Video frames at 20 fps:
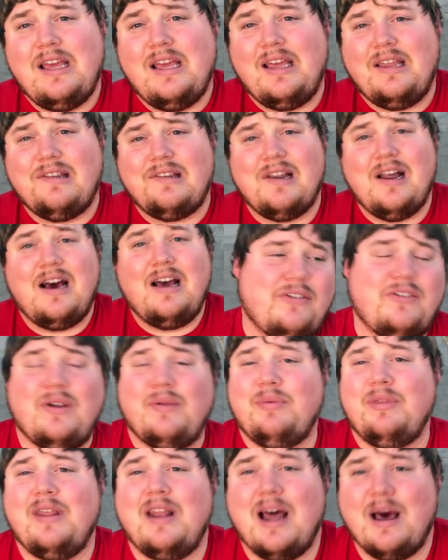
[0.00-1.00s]
It's not
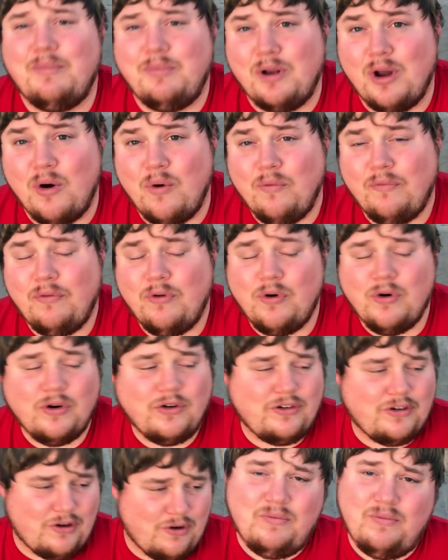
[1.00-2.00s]
something I'm known for.
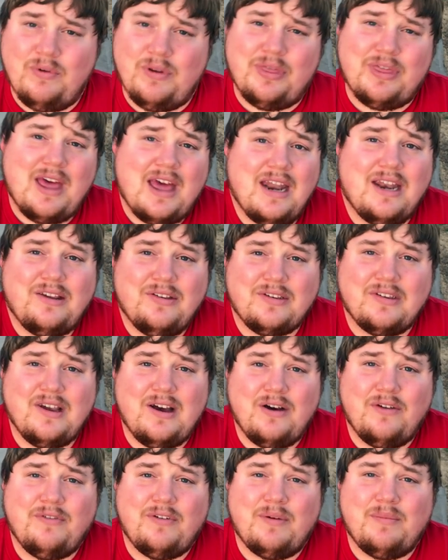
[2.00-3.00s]
So with that
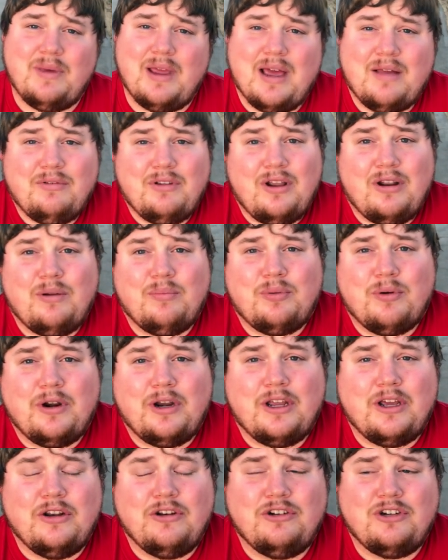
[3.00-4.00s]
itself, I mean, I've done a pretty
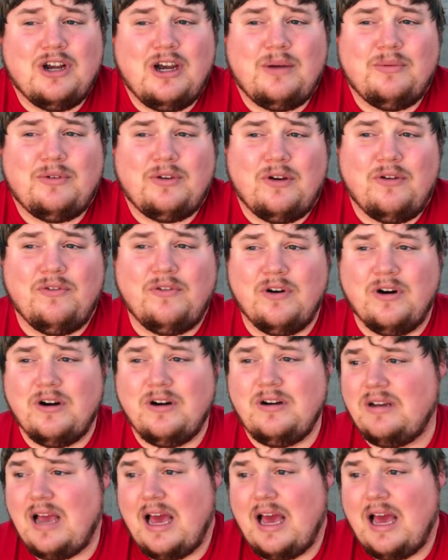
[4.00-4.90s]
good job so far.